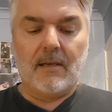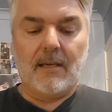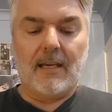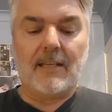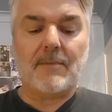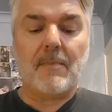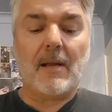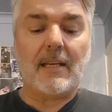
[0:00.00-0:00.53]

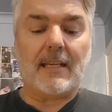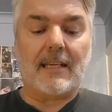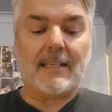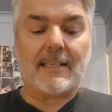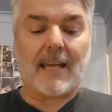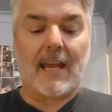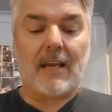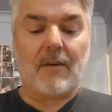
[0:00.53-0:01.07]
It's money he's
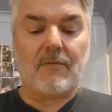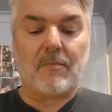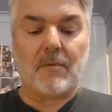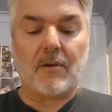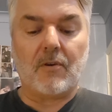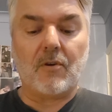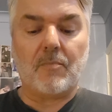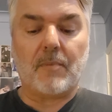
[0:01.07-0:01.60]
taken from
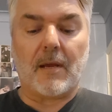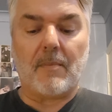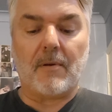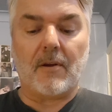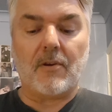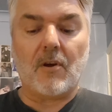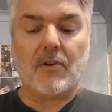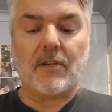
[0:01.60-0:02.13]
the good people
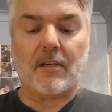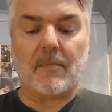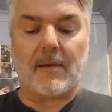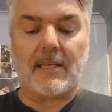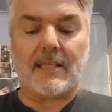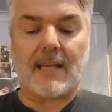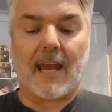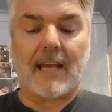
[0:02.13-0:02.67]
of Nottingham
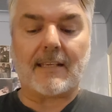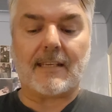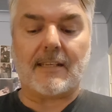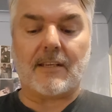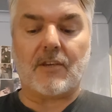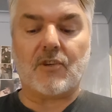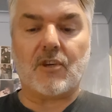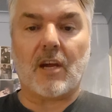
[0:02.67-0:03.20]
in taxes
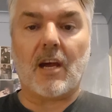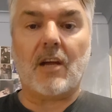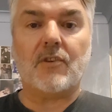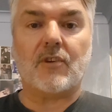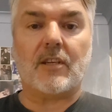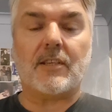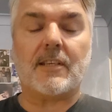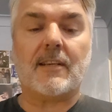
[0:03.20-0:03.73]
and
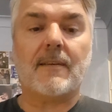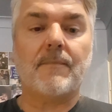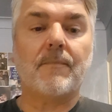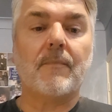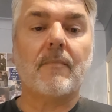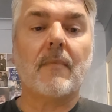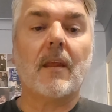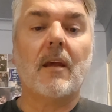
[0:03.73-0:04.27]
charges.
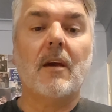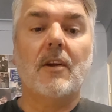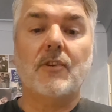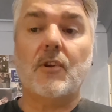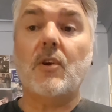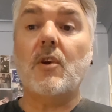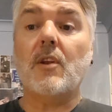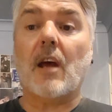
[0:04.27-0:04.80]

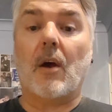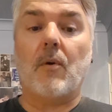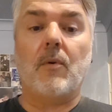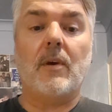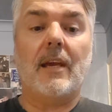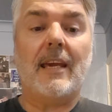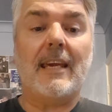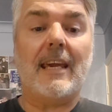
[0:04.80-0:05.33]
Do you know,
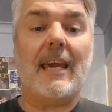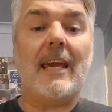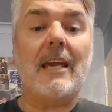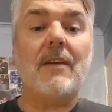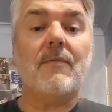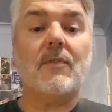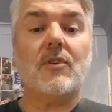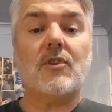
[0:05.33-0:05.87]
he
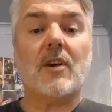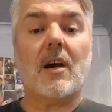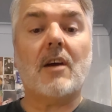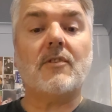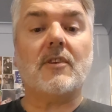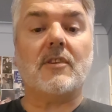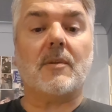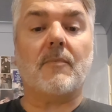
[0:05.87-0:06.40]
even
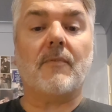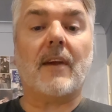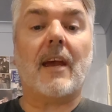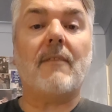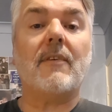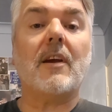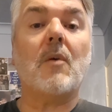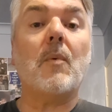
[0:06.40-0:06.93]
charges them for
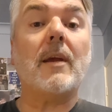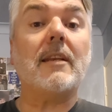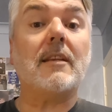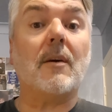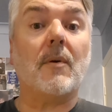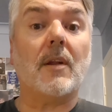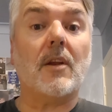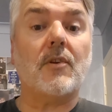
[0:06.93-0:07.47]
having a
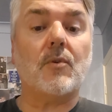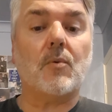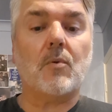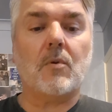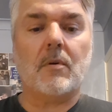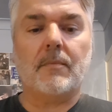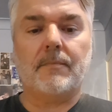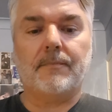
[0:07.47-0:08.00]
window and a
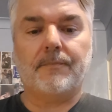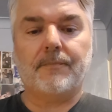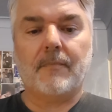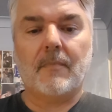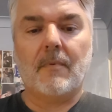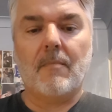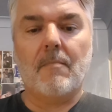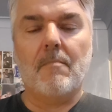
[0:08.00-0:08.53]
door."
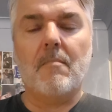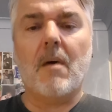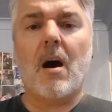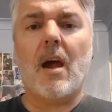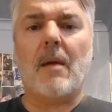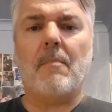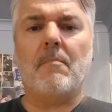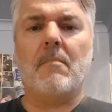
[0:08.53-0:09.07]

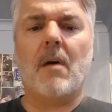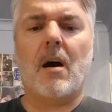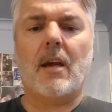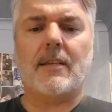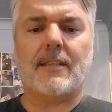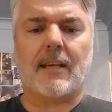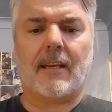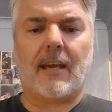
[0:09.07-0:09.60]
My,
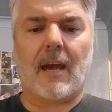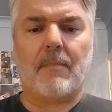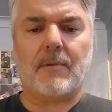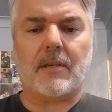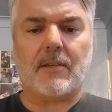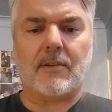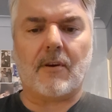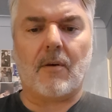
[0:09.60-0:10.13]
said
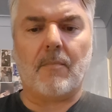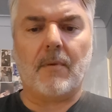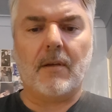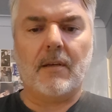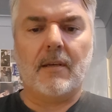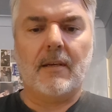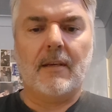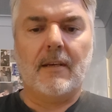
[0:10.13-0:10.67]
Captain Tom.
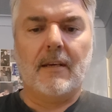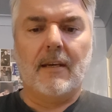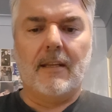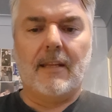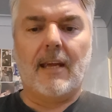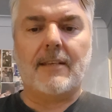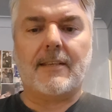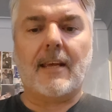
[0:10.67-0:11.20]

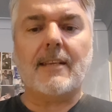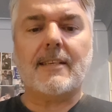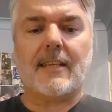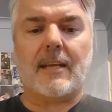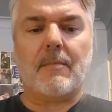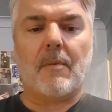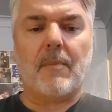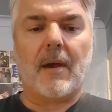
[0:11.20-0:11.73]
"That does
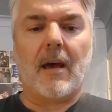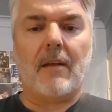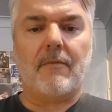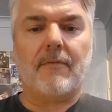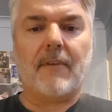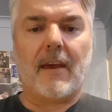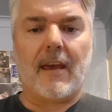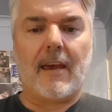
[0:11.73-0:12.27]
seem a bit
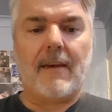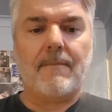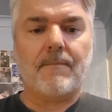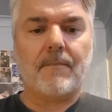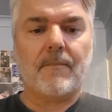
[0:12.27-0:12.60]
unfair."